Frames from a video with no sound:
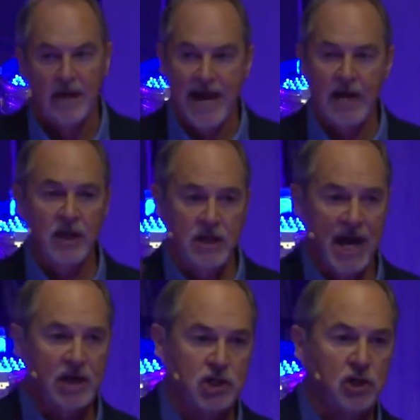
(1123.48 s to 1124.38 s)
In the
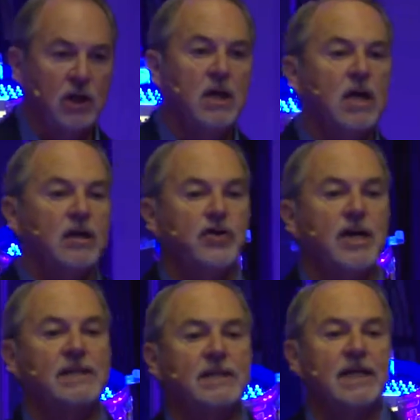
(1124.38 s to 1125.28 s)
natural,
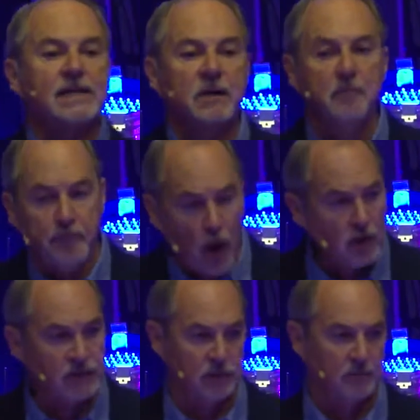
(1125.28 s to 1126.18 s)
this is
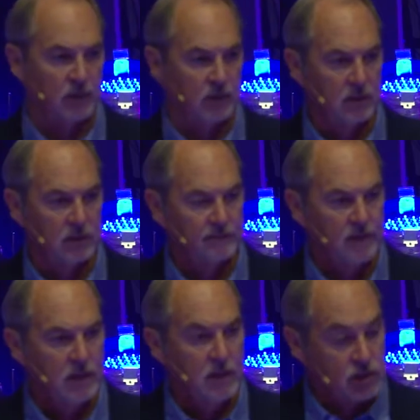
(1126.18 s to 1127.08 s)
impossible.
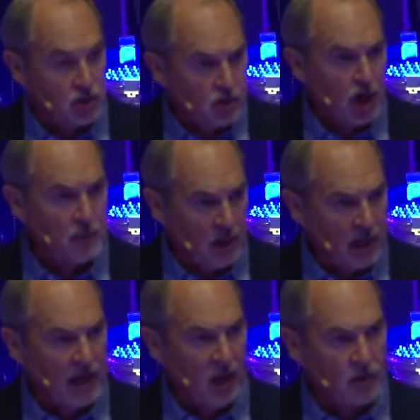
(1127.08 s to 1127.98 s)
So God
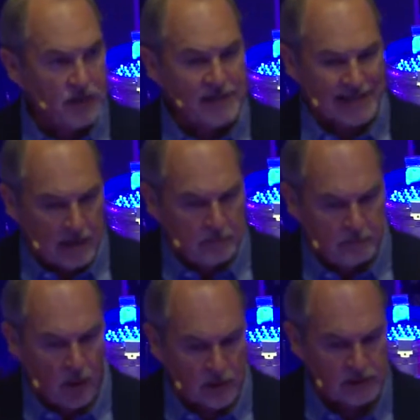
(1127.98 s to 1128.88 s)
will allow these
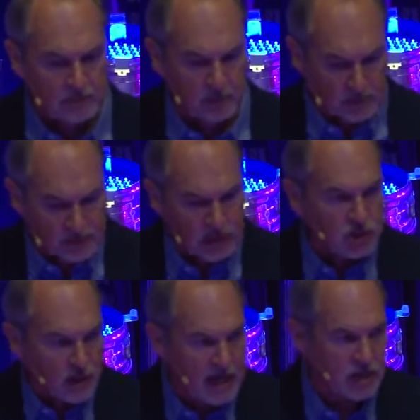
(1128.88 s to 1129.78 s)
impossible
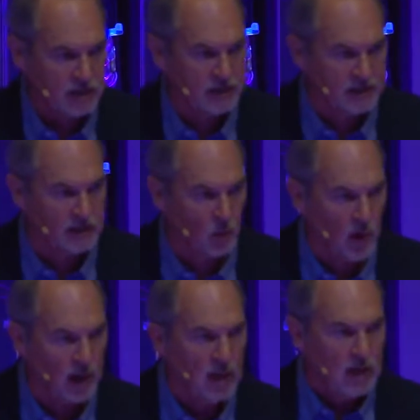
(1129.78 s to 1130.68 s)
situations, as it
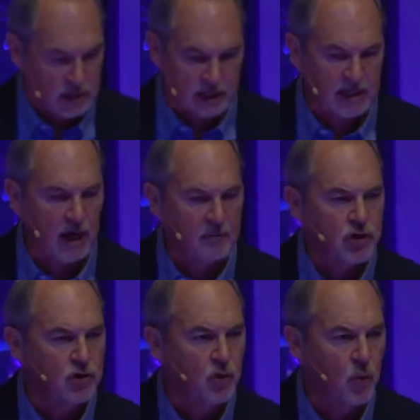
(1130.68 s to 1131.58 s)
were, to come
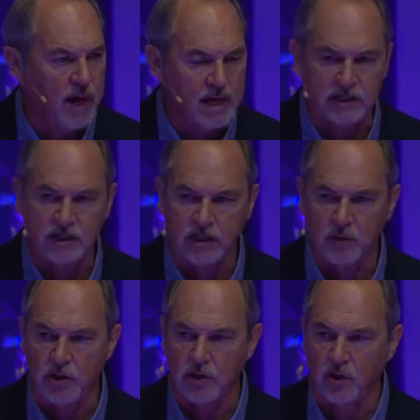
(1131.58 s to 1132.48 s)
your way to see
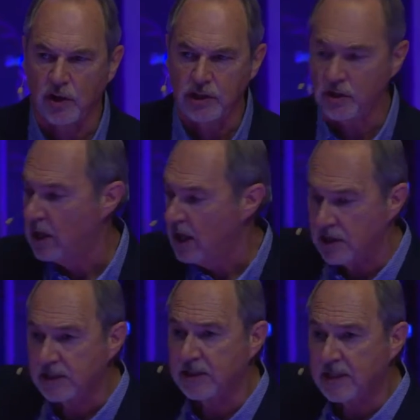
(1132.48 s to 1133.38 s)
what you're going to do.
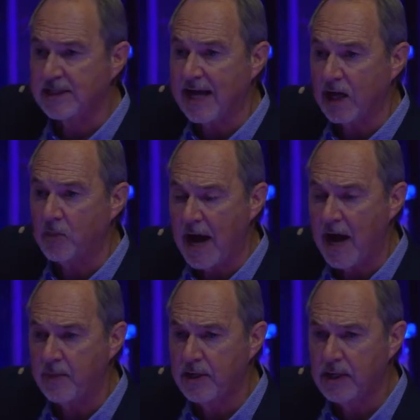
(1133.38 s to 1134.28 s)
This is exactly what
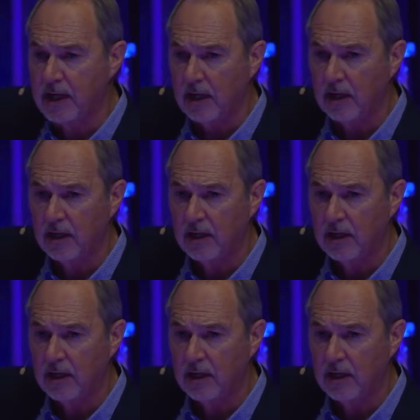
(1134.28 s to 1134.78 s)
happened here.